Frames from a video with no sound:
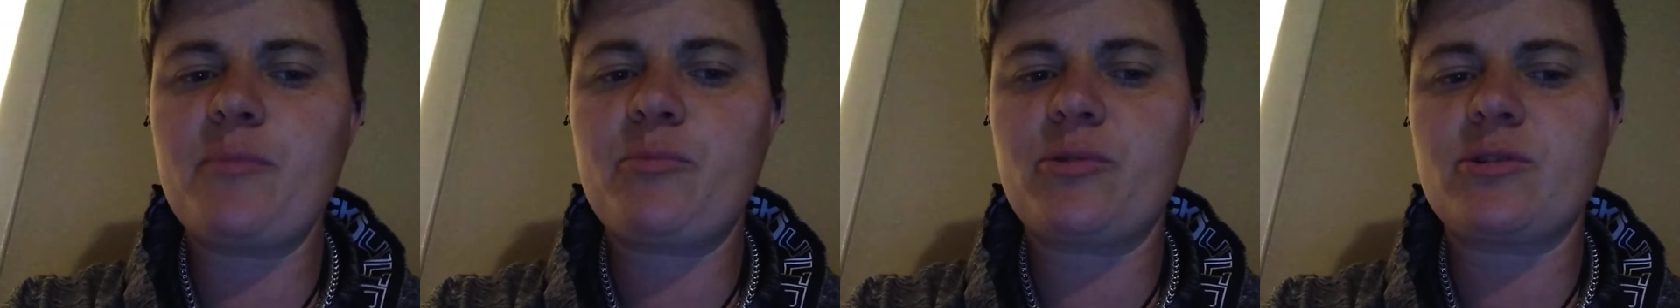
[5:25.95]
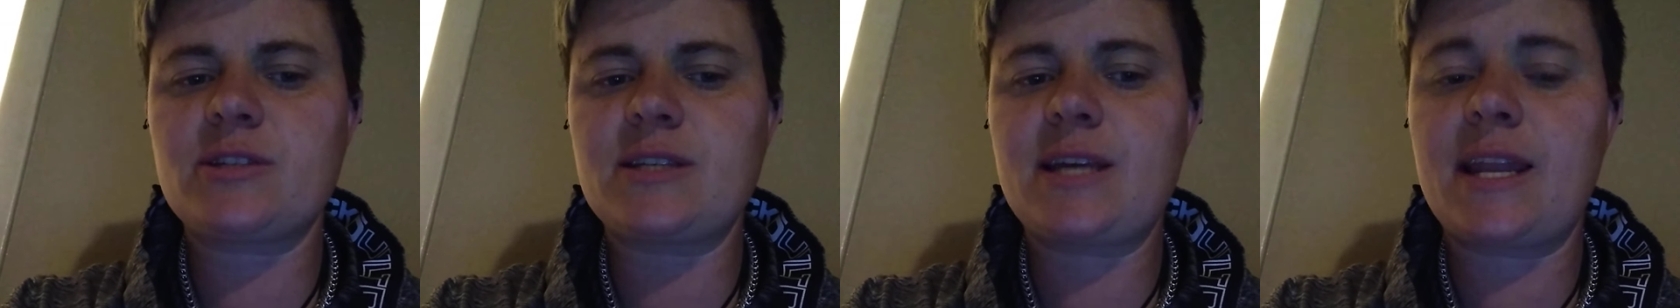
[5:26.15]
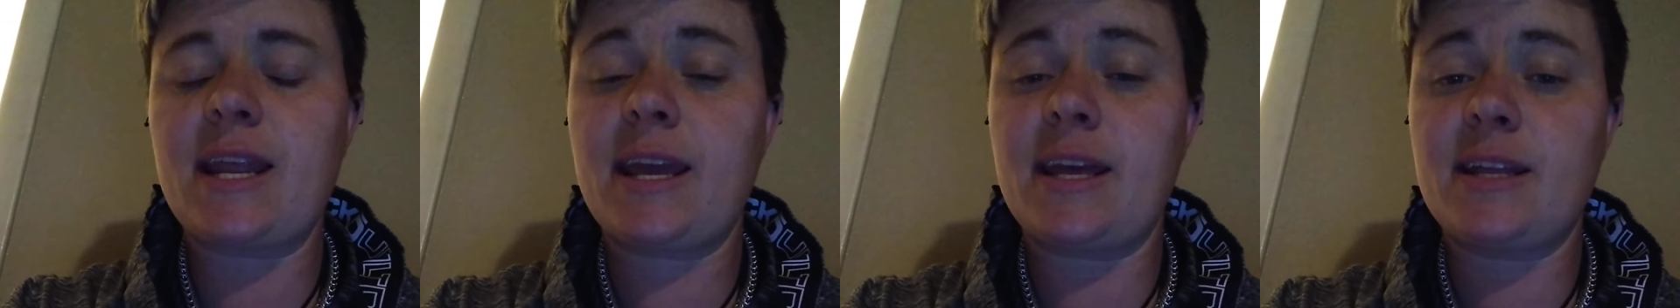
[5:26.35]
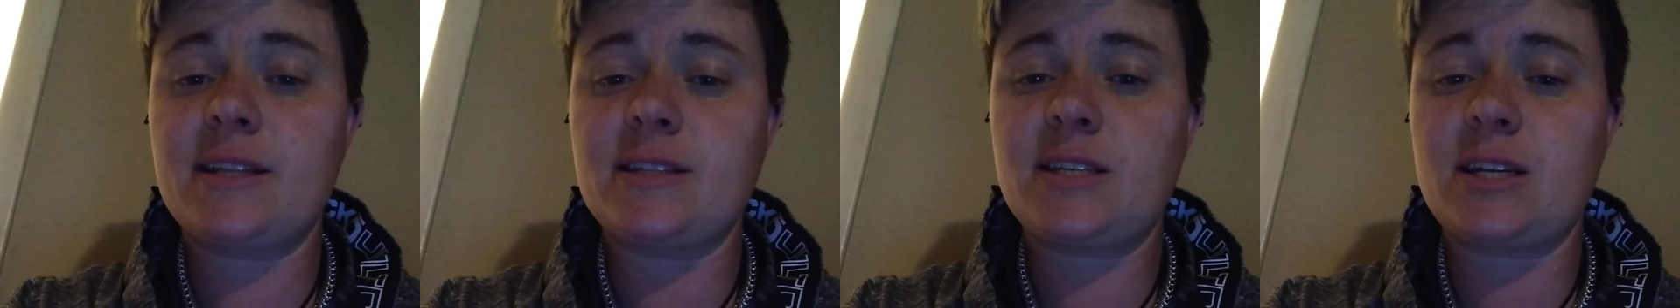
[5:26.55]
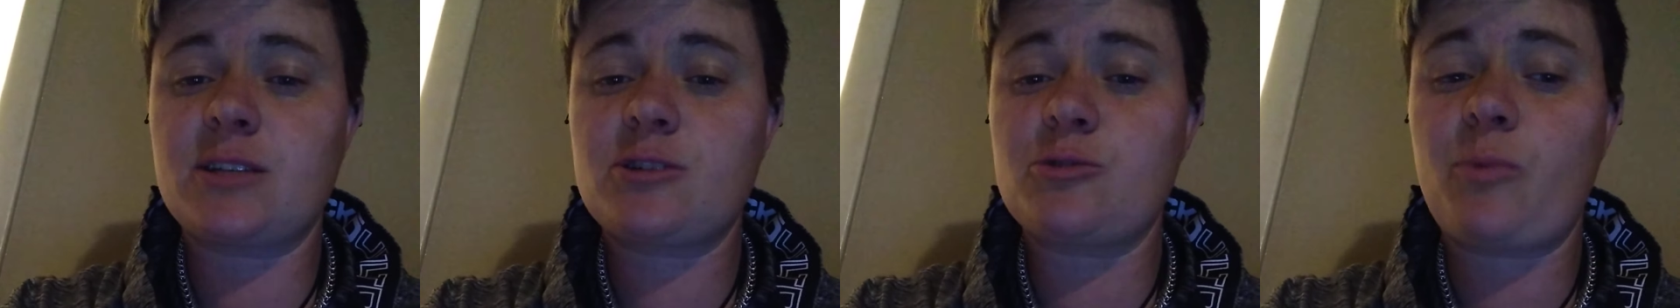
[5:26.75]
presenting it
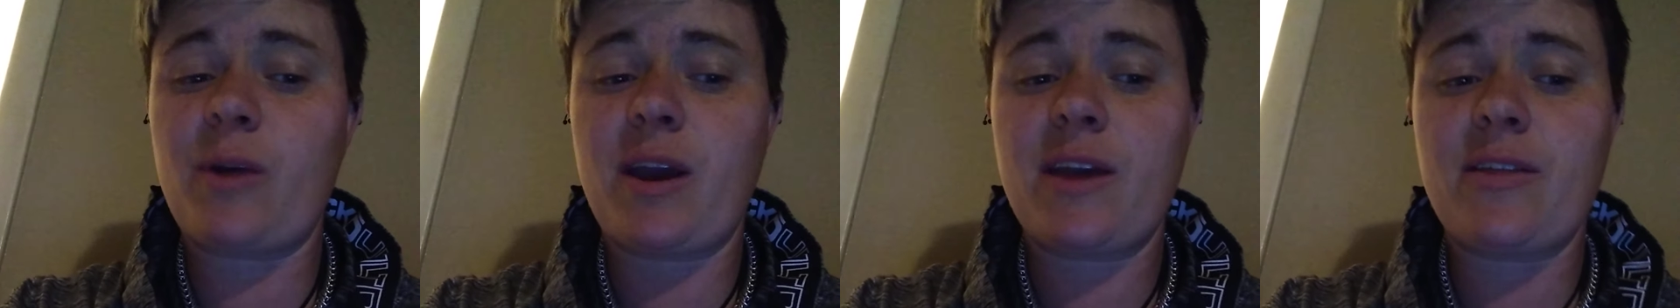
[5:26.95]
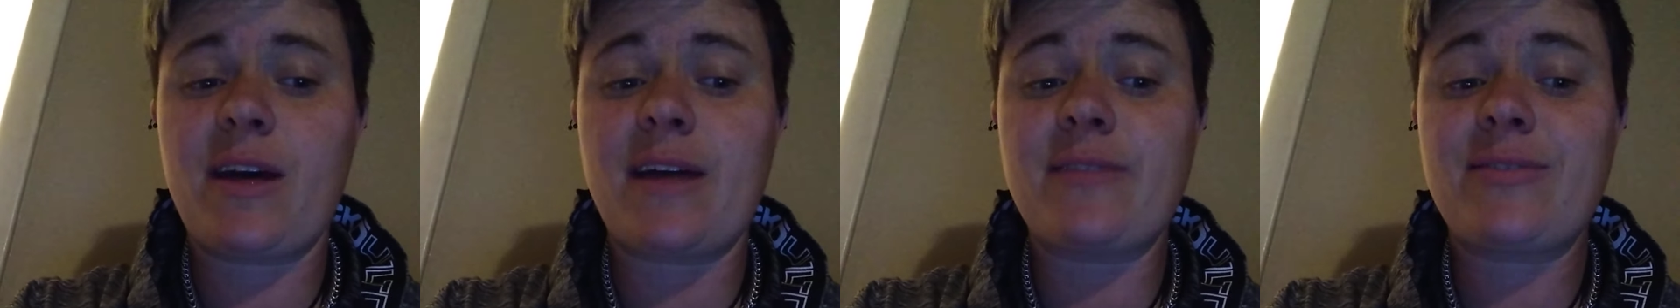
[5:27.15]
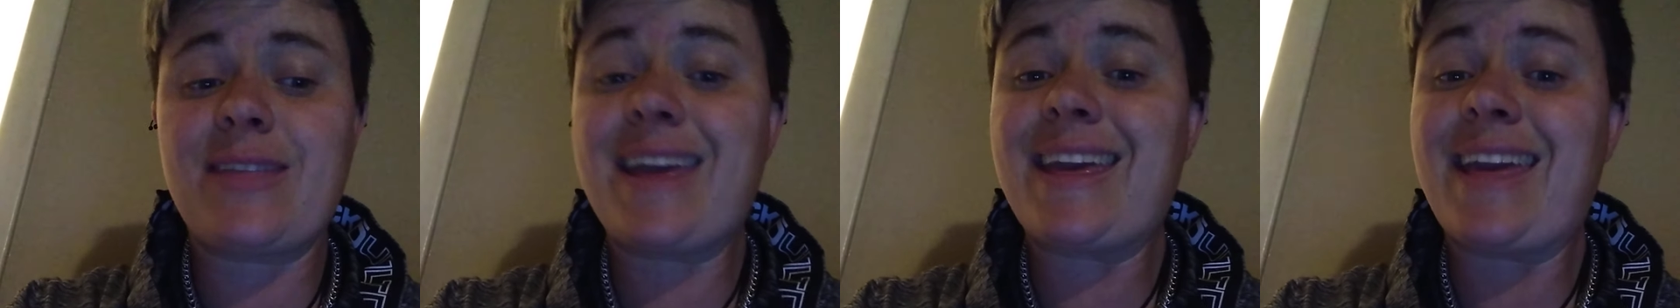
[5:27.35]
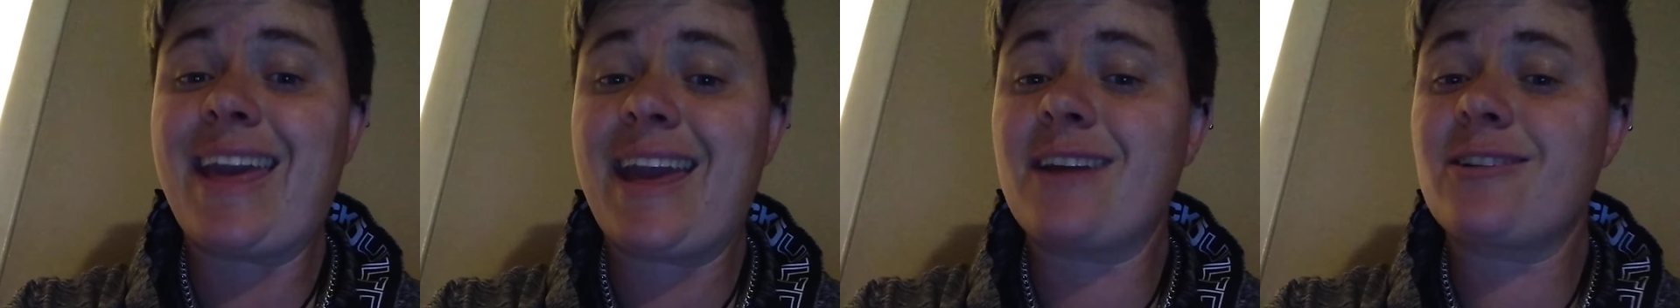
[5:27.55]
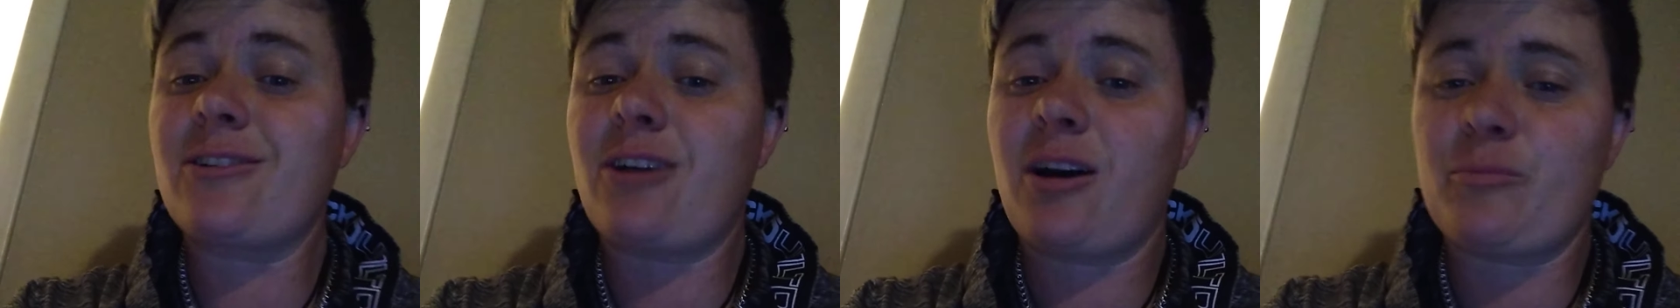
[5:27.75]
in such a way that they
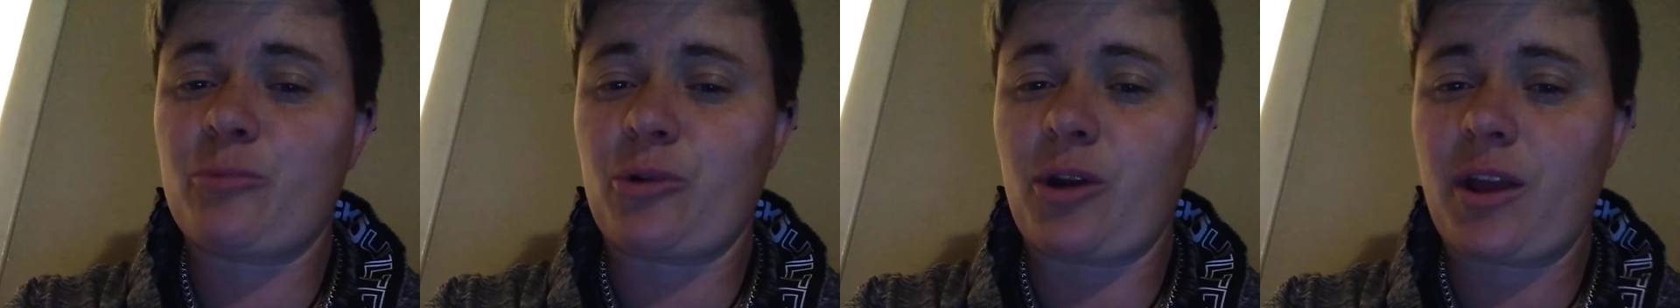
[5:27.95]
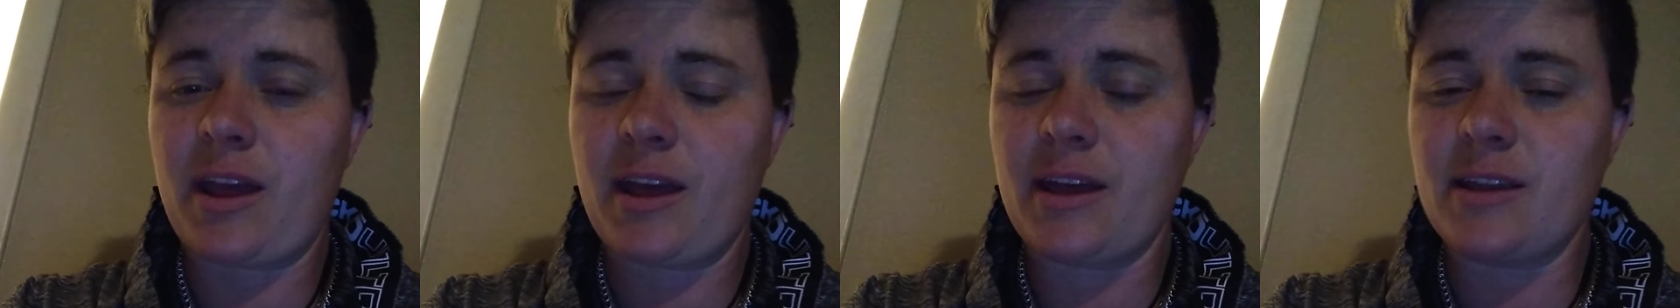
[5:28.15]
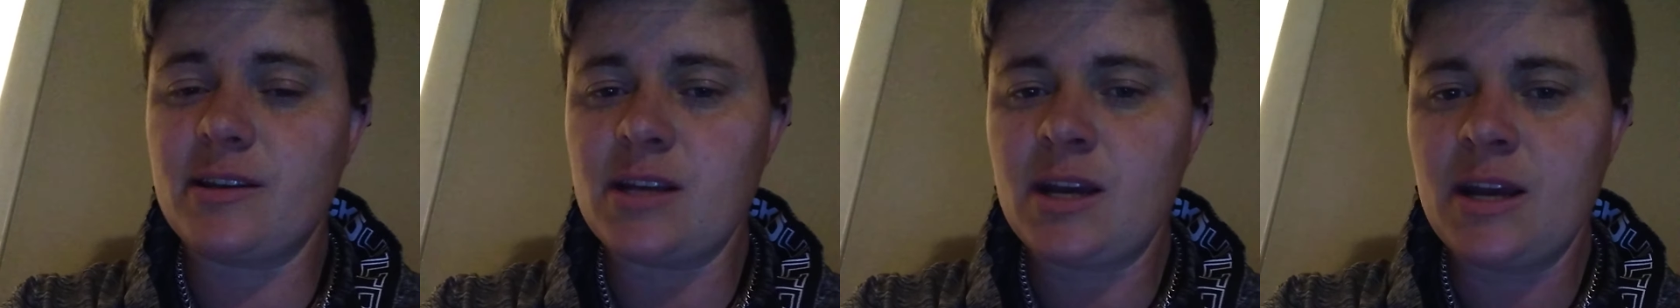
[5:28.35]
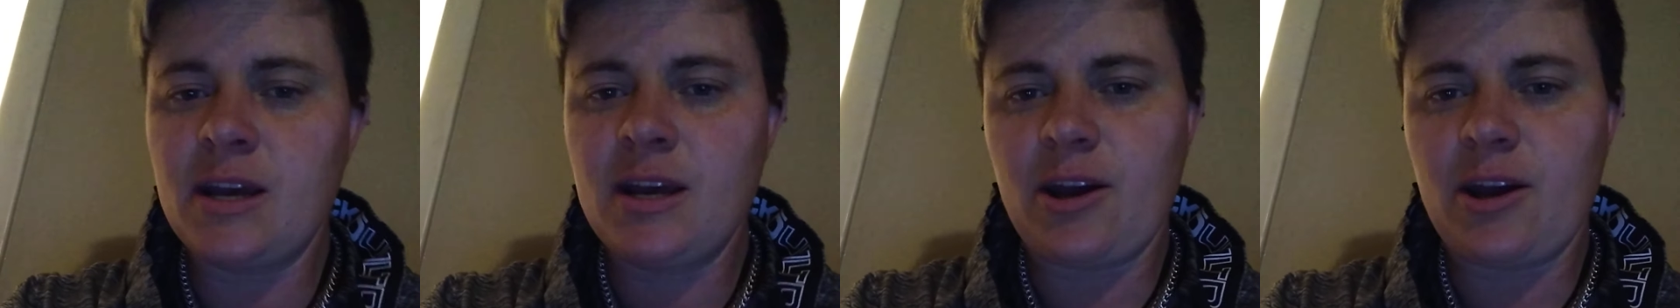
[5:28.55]
can comprehend?